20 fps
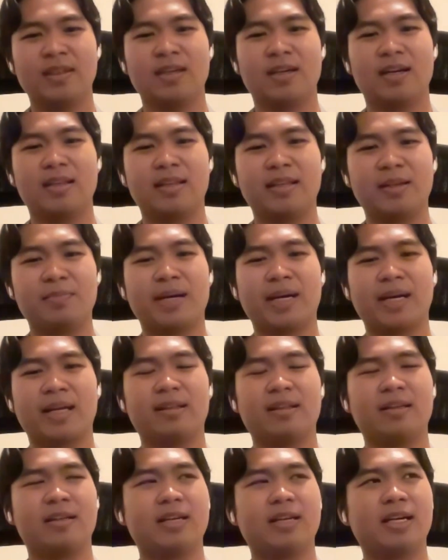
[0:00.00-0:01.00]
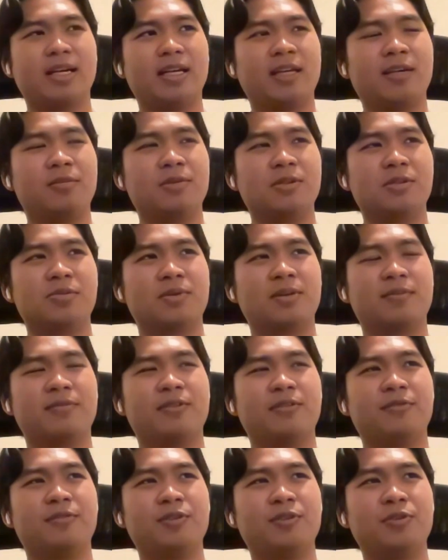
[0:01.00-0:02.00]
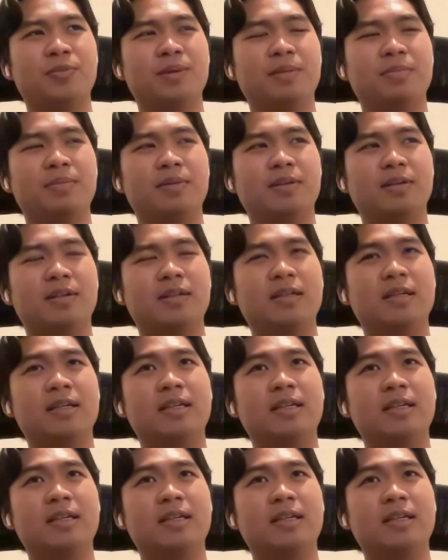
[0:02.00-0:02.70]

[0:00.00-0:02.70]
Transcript: I think back in the day, he was one of the few people